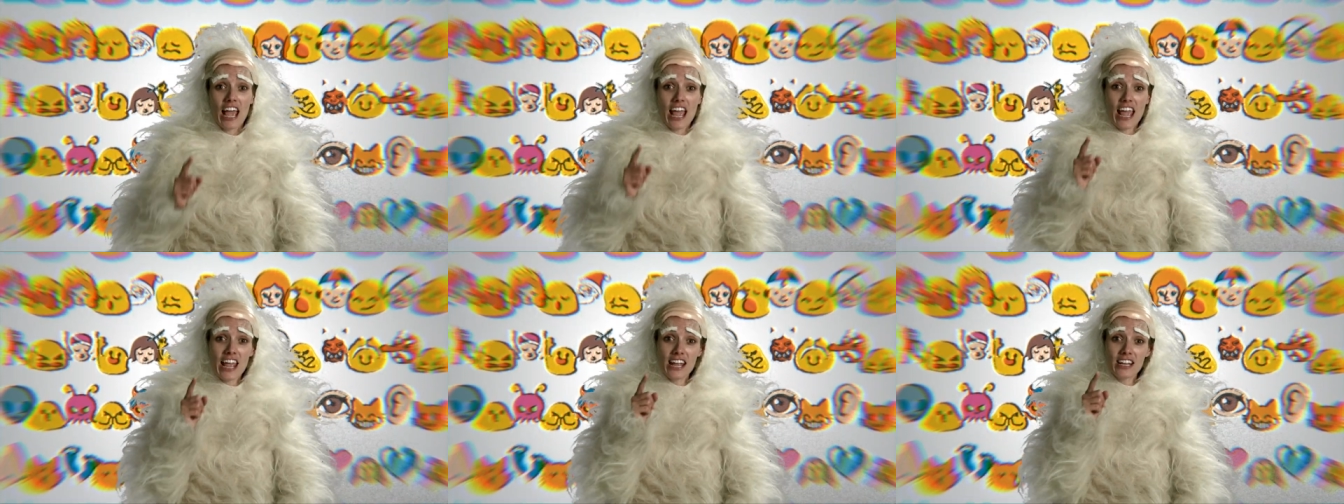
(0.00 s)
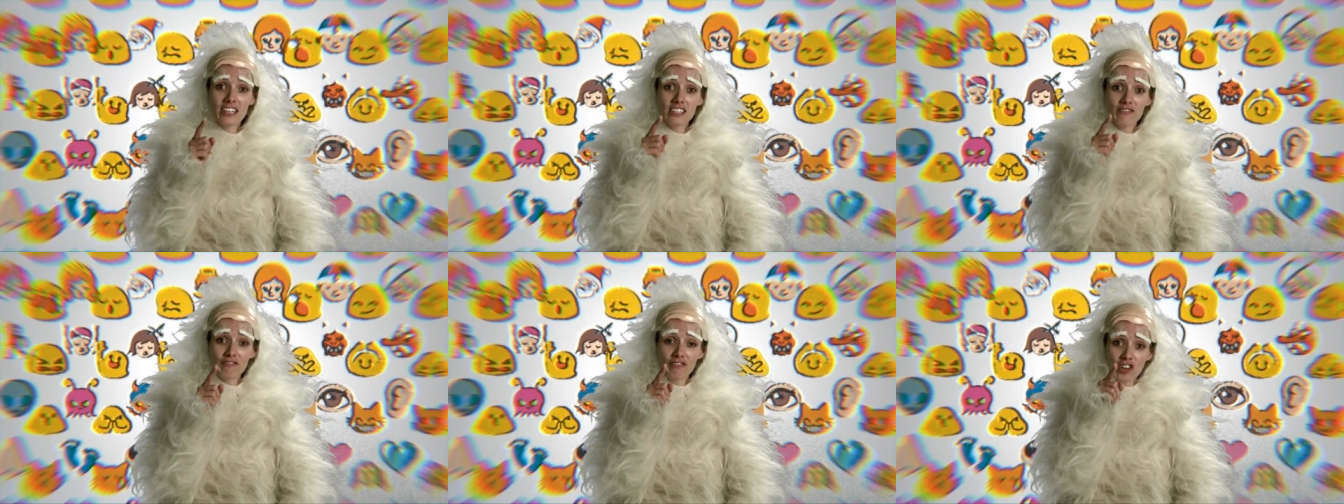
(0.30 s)

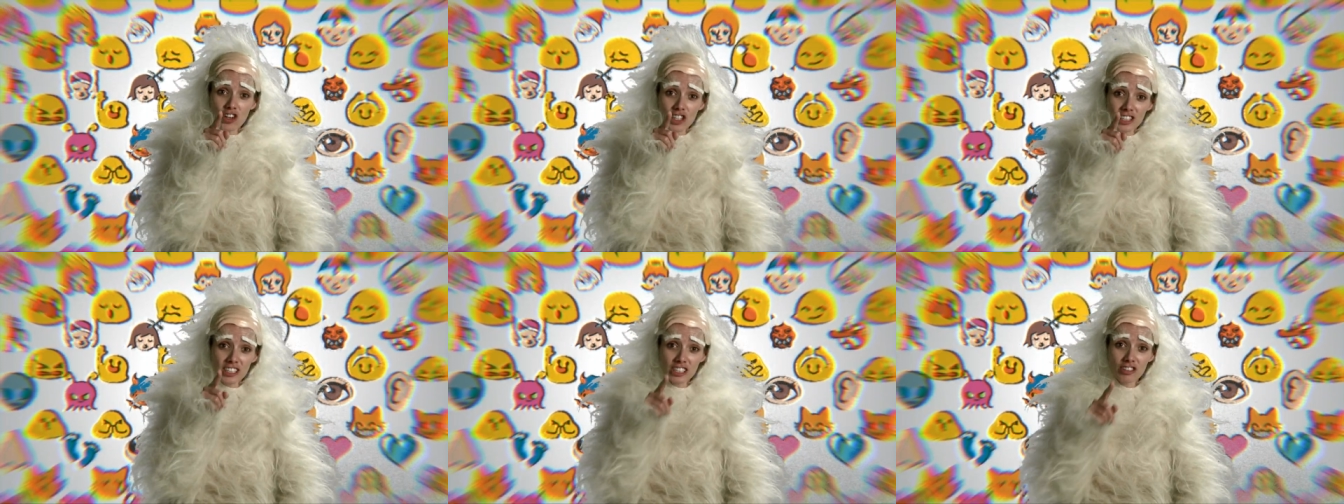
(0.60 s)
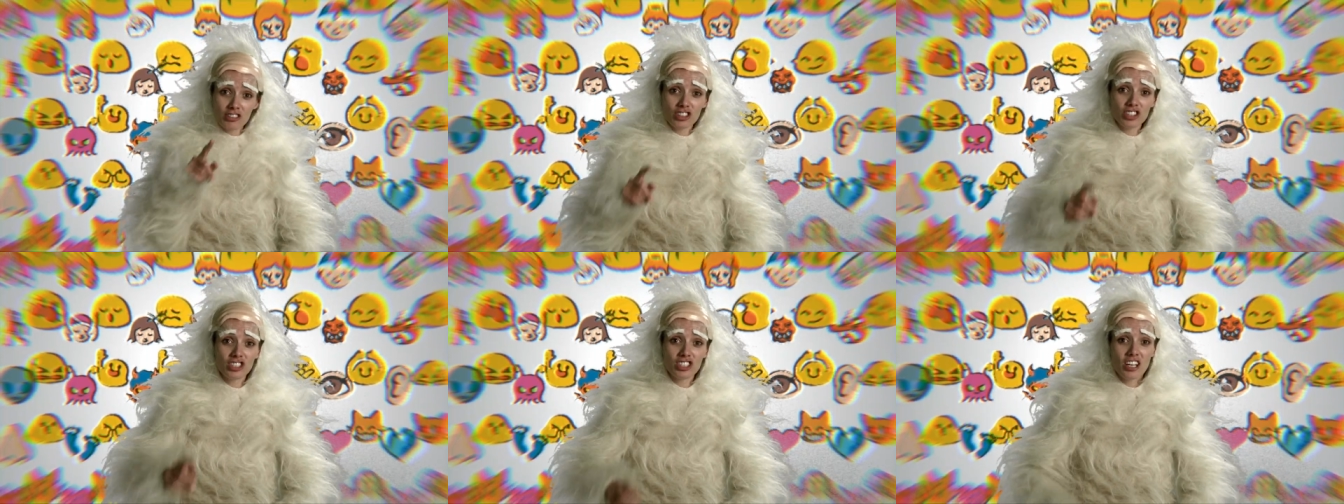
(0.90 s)
and find
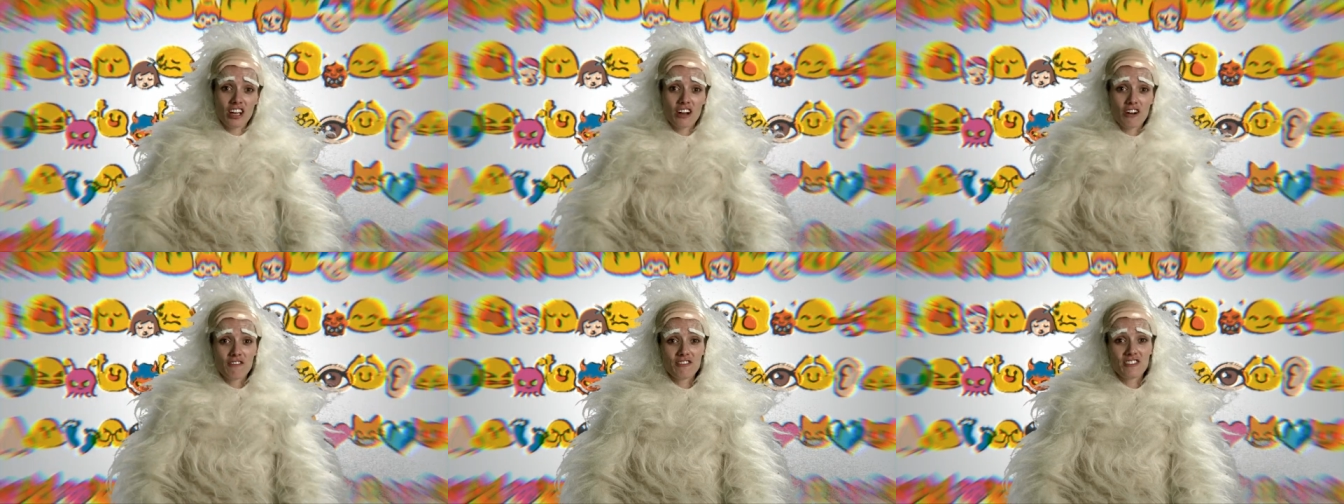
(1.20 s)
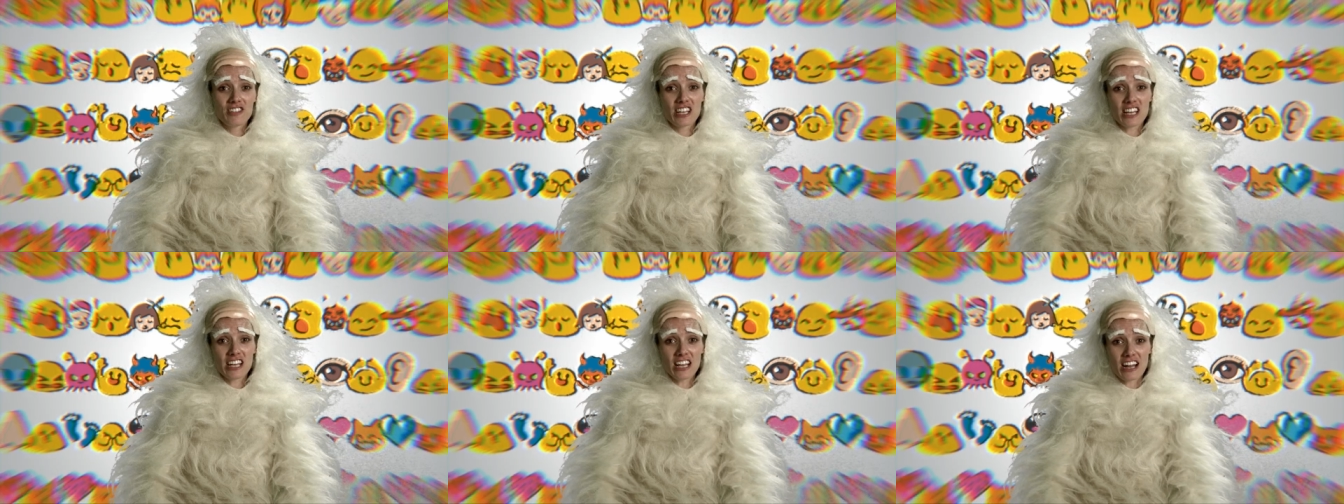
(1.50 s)
out
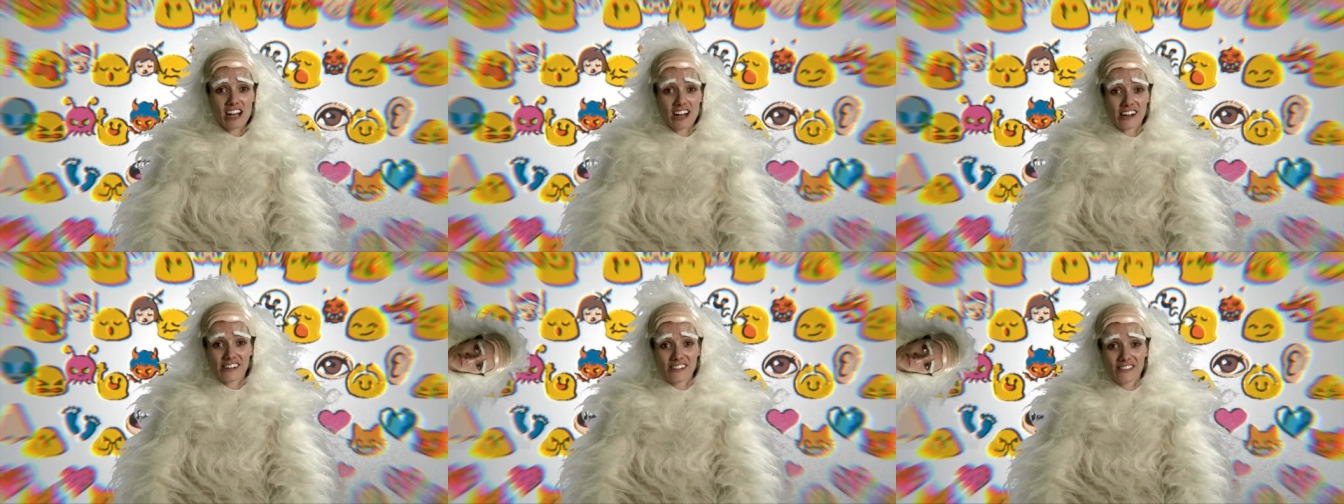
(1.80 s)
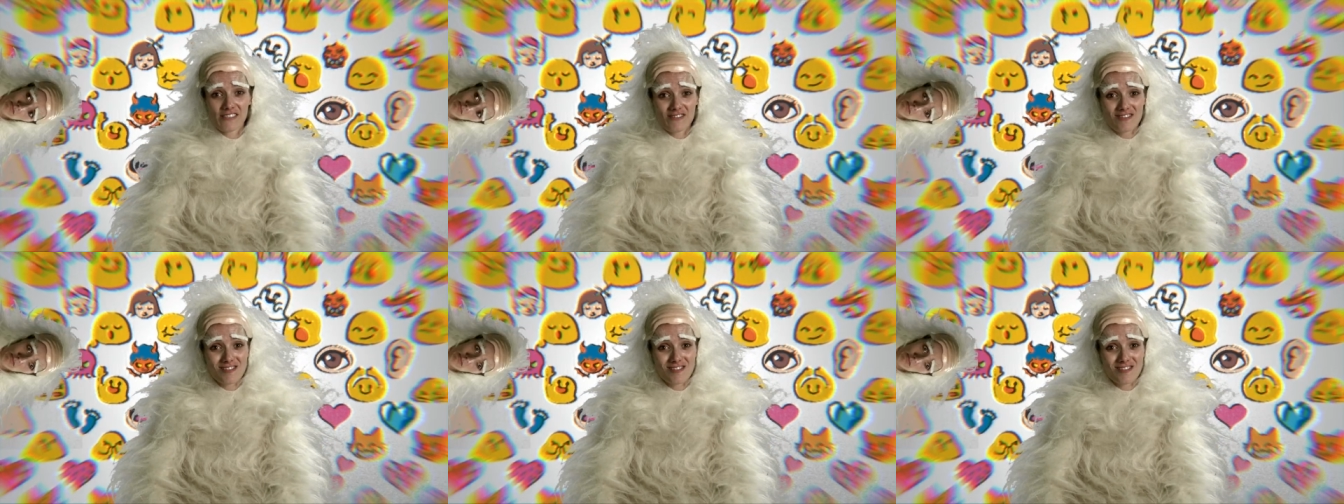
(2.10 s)
there.